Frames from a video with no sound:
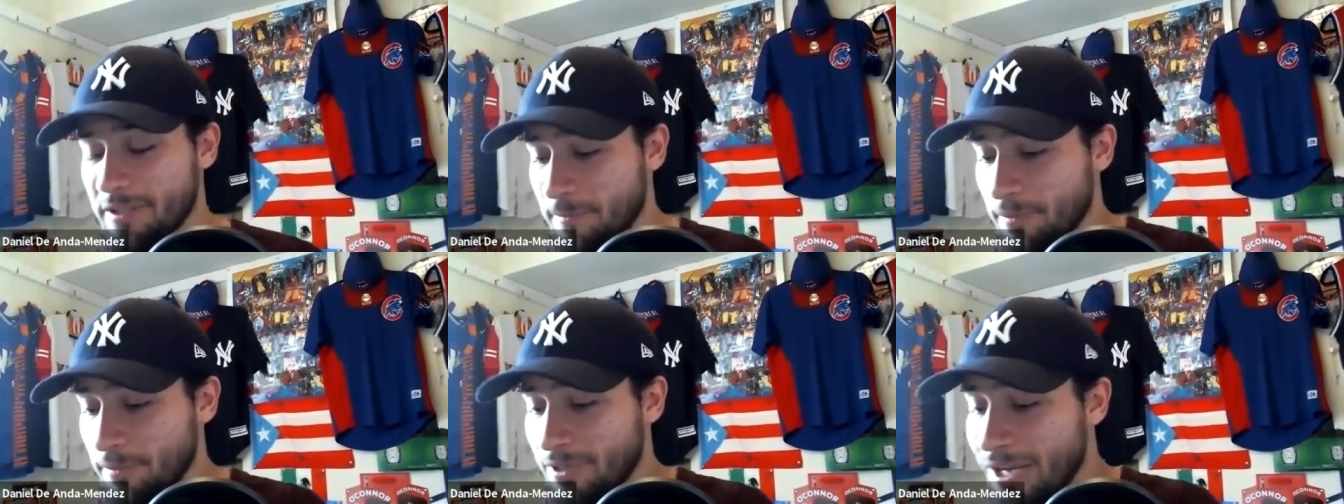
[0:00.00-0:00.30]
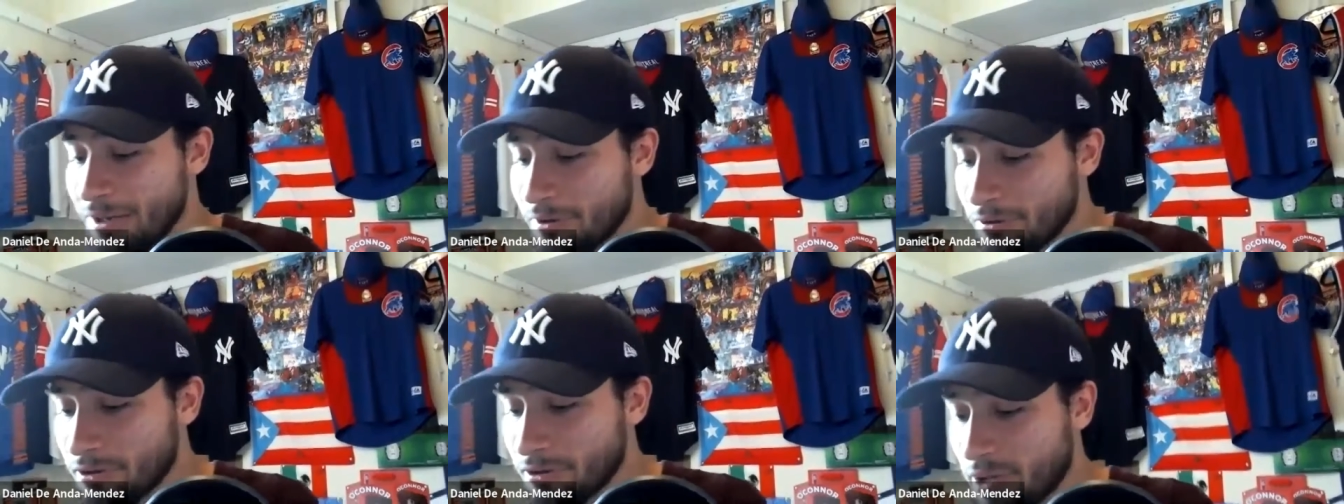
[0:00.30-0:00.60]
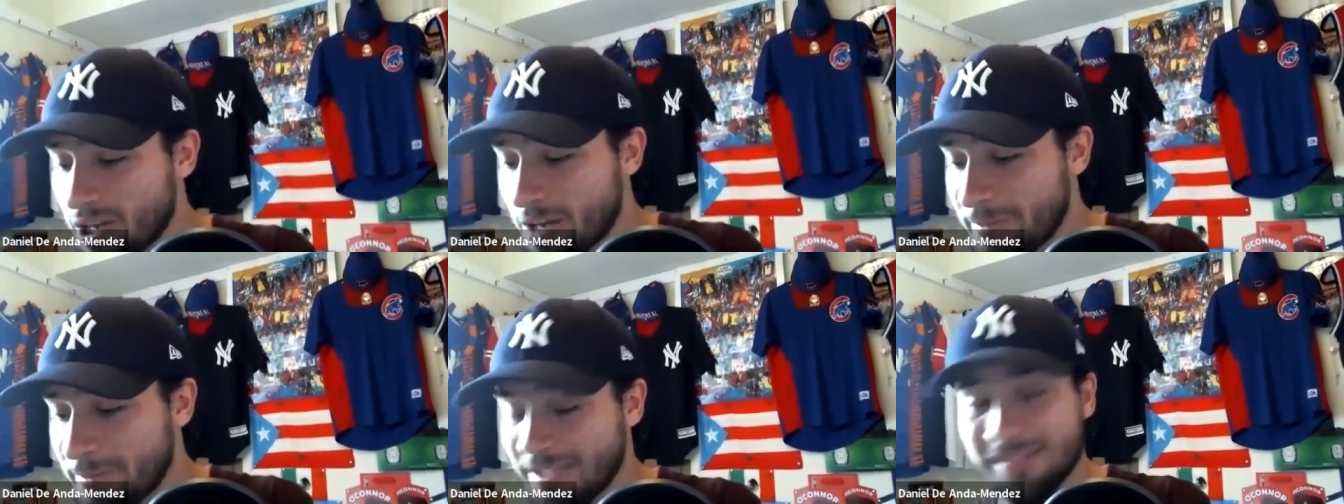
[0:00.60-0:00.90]
but I don't know
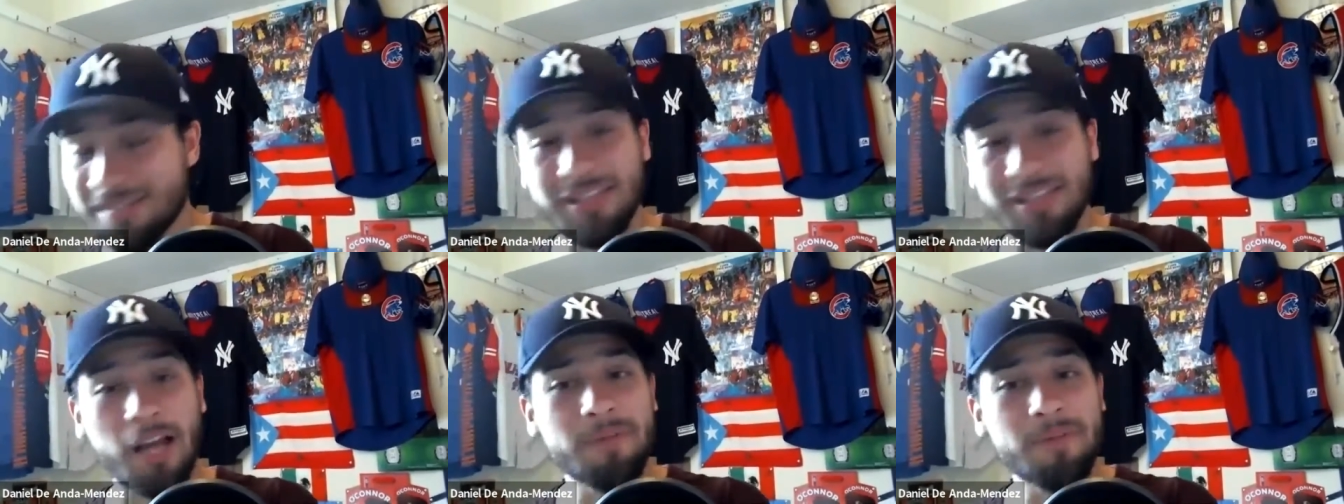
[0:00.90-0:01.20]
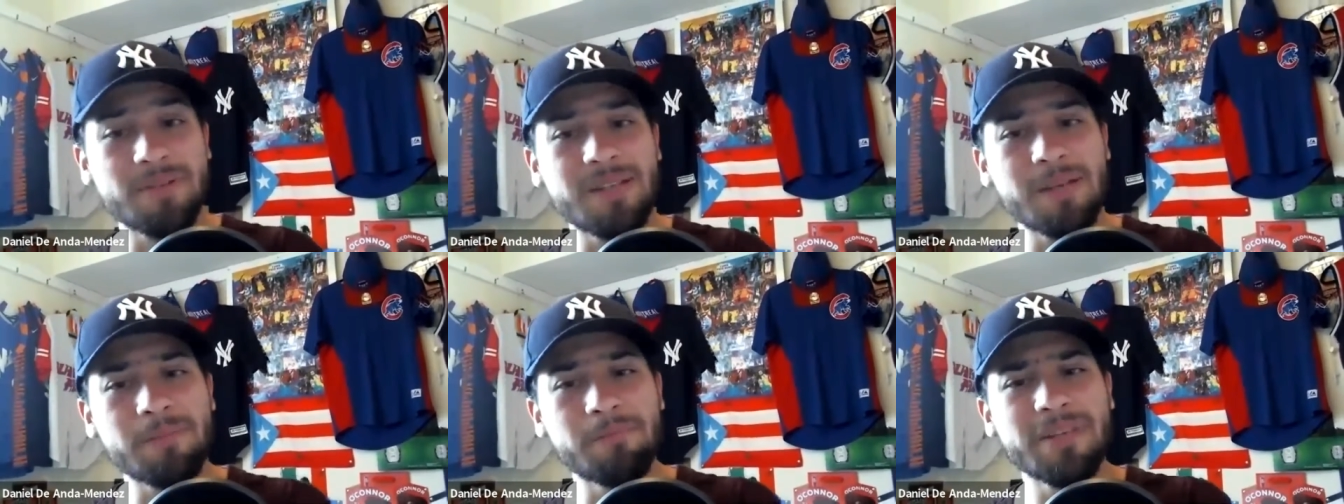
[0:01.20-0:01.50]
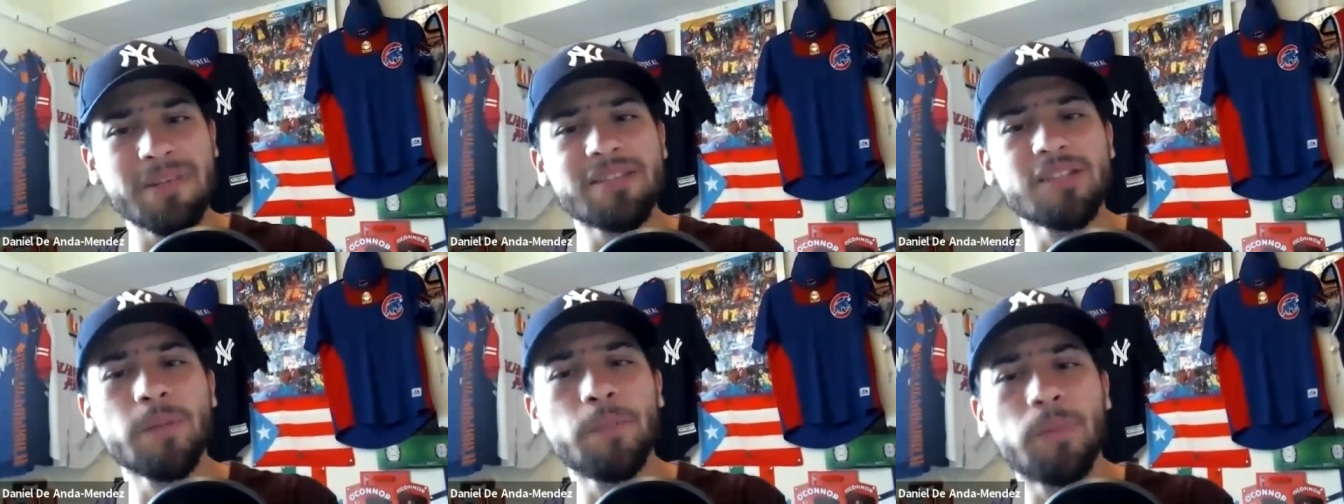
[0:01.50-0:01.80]
how many times they
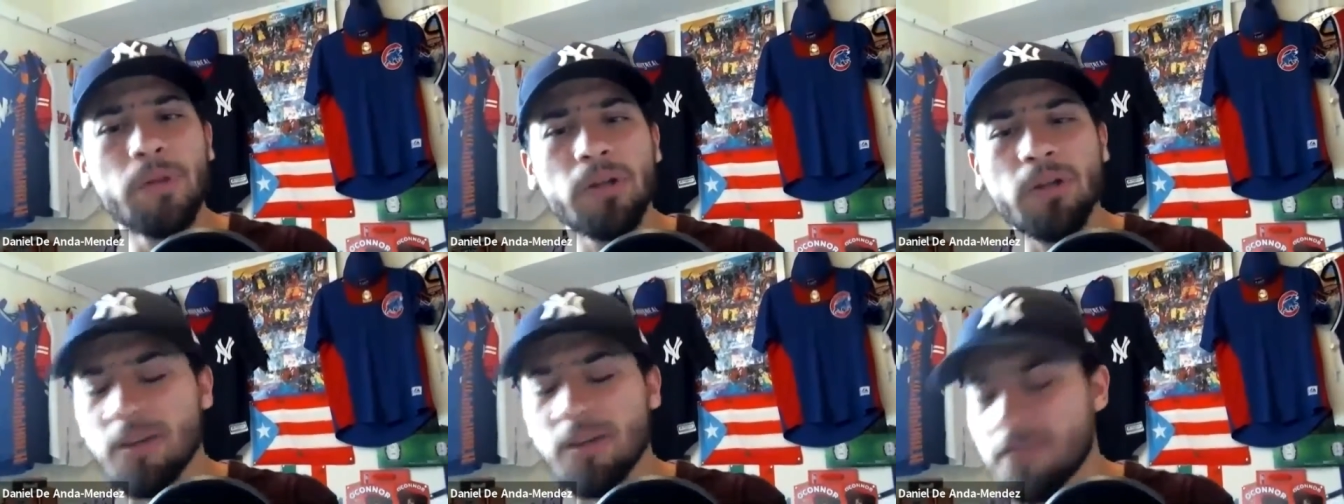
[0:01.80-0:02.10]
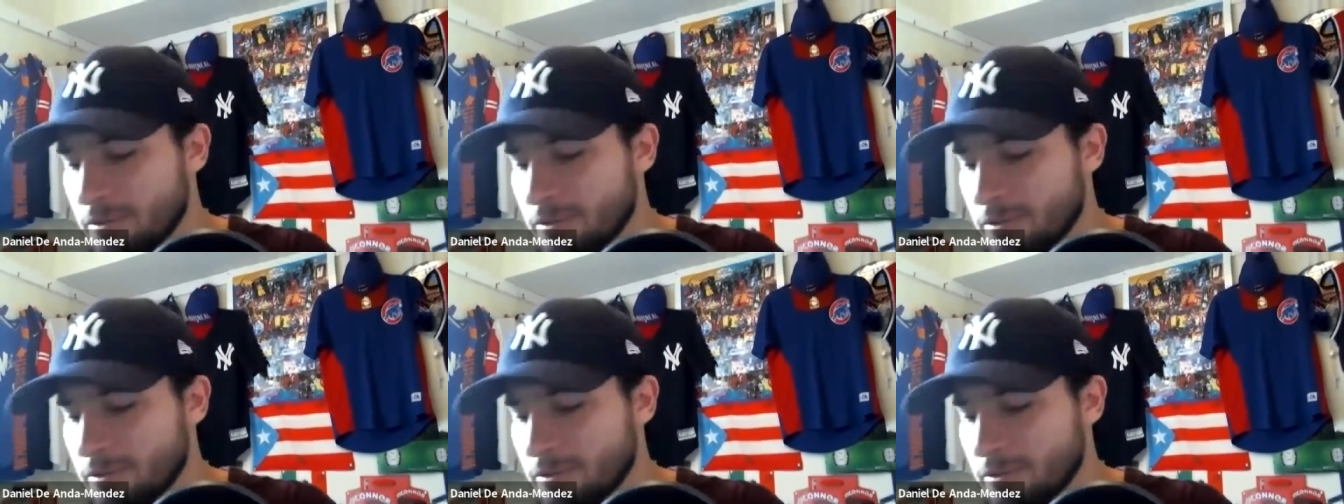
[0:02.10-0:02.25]
missed the playoffs in